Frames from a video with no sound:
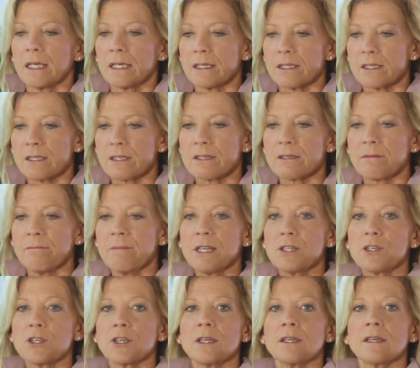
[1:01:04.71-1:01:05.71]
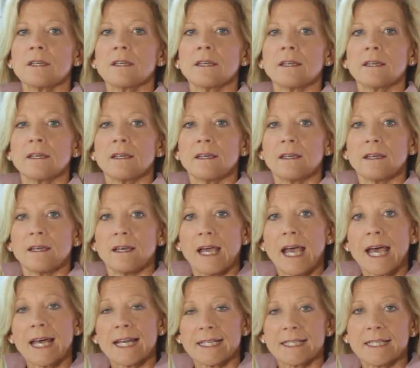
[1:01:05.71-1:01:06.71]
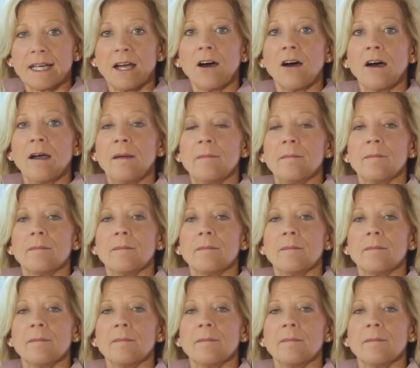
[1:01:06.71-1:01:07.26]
smidgen at a time.